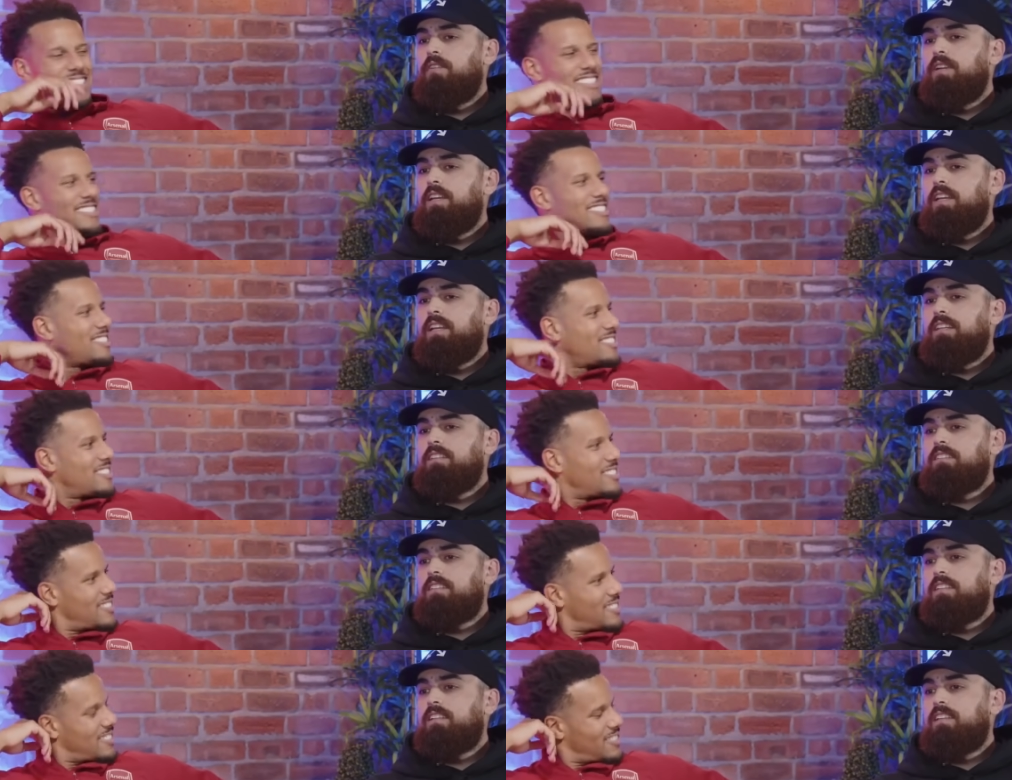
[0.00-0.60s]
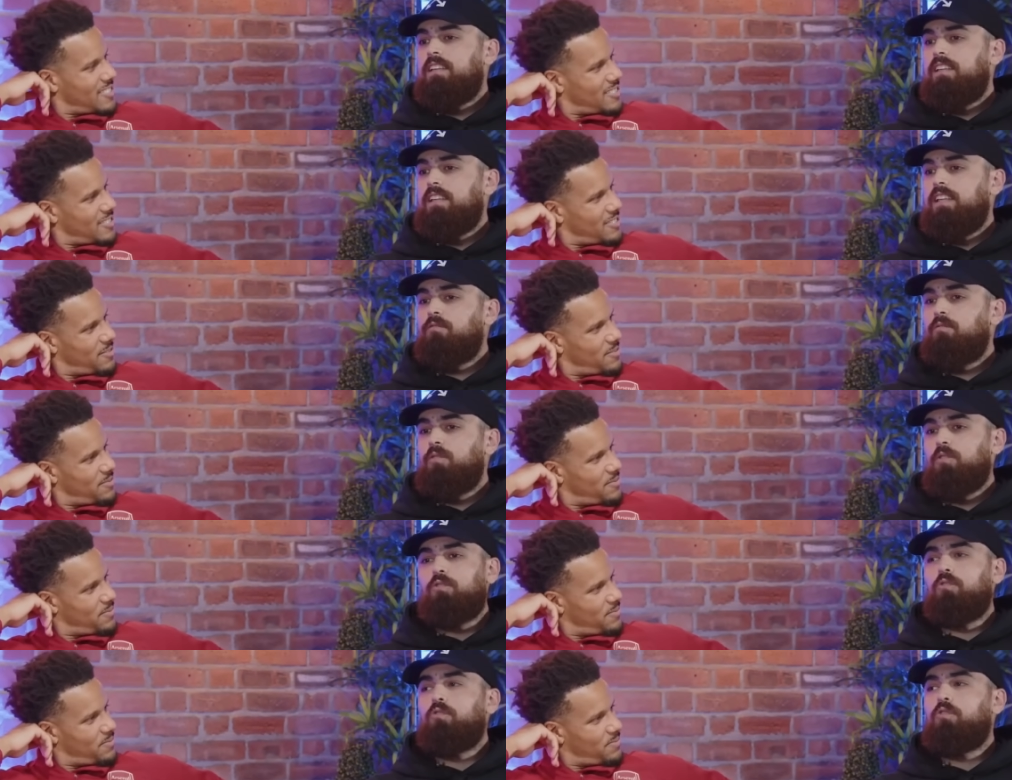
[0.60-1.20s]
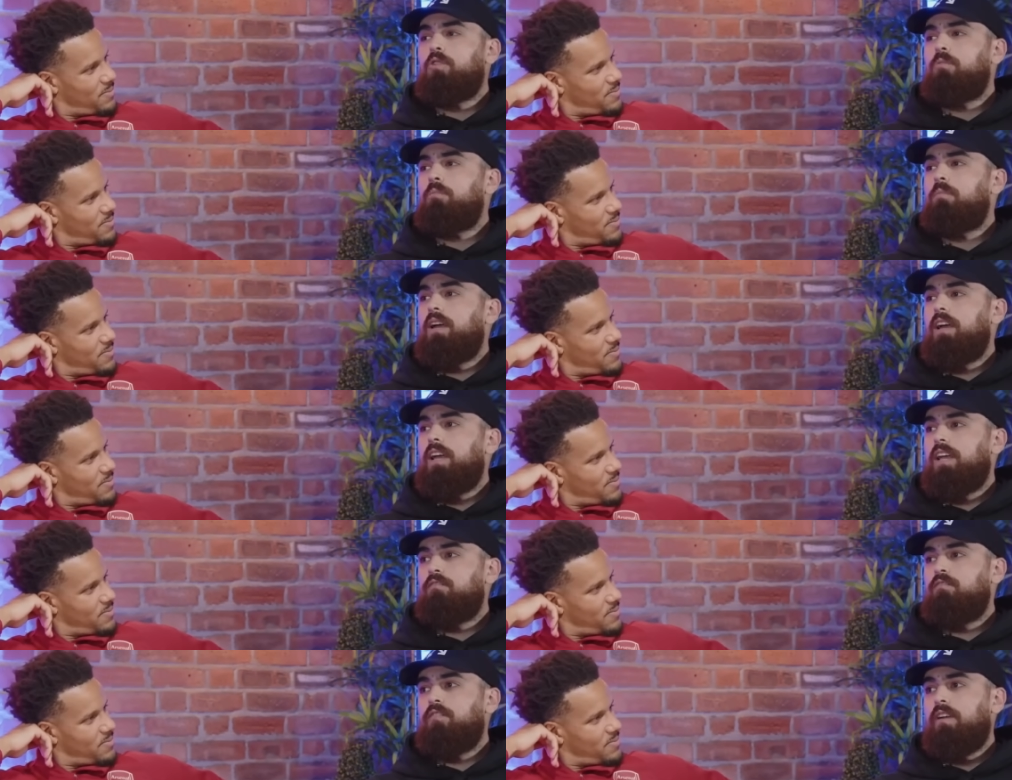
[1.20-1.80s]
Speaker 1: realistically, if we're talking
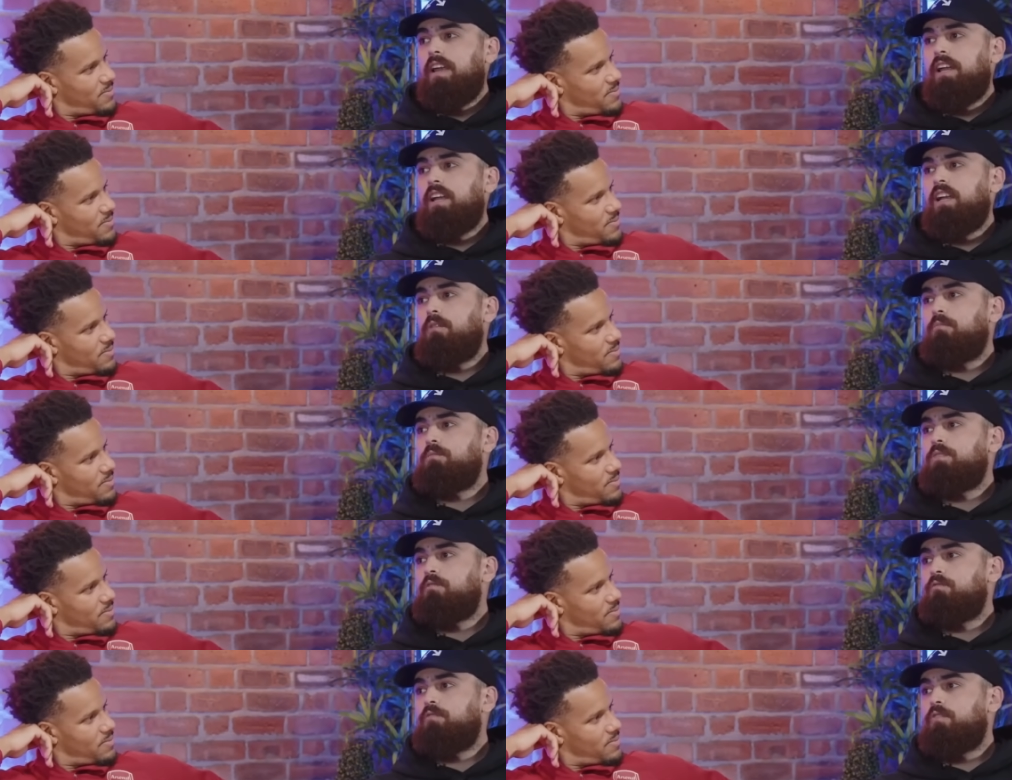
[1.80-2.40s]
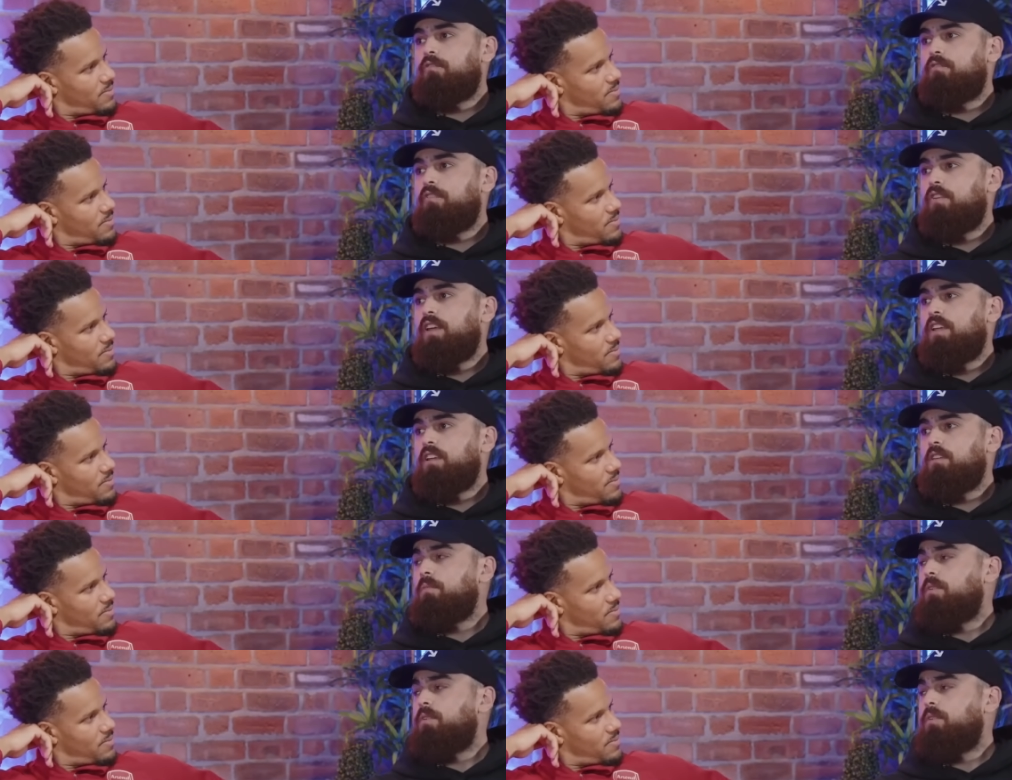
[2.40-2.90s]
about, if Raya comes in for 30